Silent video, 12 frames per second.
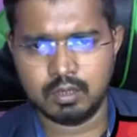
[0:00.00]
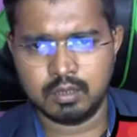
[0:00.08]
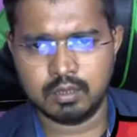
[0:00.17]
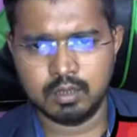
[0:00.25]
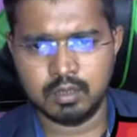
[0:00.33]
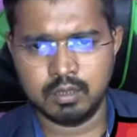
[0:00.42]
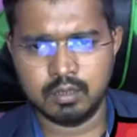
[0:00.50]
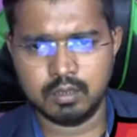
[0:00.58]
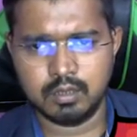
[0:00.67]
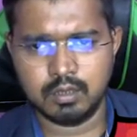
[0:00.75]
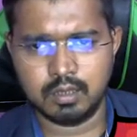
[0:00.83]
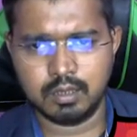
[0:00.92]

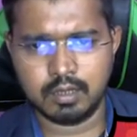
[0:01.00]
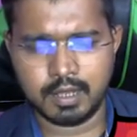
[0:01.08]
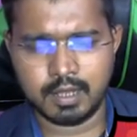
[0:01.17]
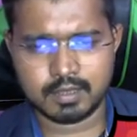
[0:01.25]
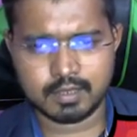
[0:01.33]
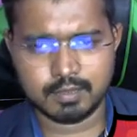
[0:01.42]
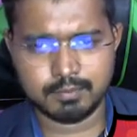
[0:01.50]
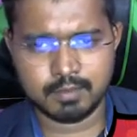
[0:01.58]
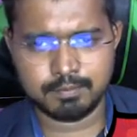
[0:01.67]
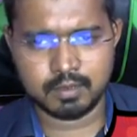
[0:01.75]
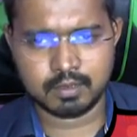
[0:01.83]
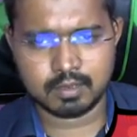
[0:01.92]
the
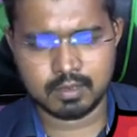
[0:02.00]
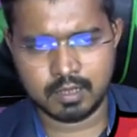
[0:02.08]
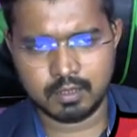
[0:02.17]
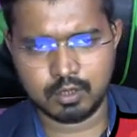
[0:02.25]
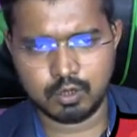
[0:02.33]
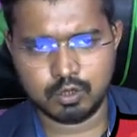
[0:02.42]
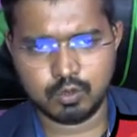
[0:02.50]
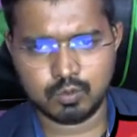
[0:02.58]
XML